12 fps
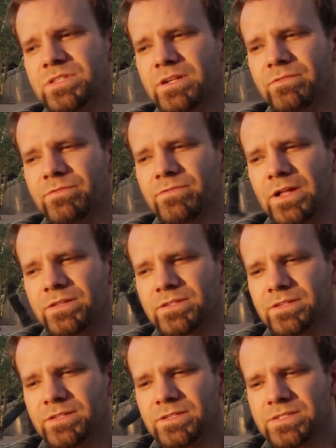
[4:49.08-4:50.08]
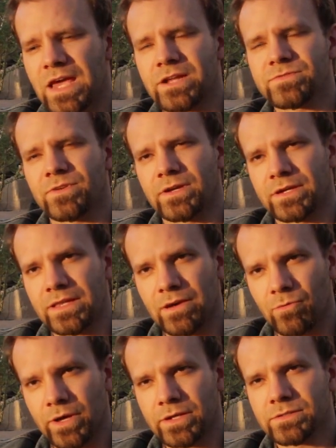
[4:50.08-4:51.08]
that have felt satisfying in
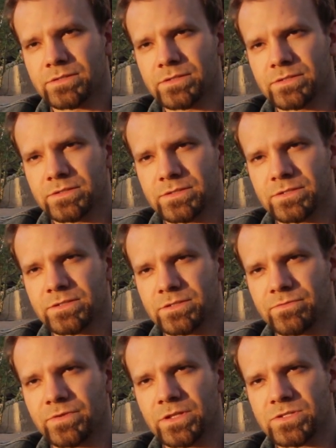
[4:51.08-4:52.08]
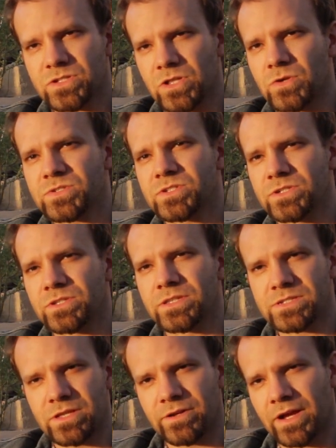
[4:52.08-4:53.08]
that way, to feel as close to these other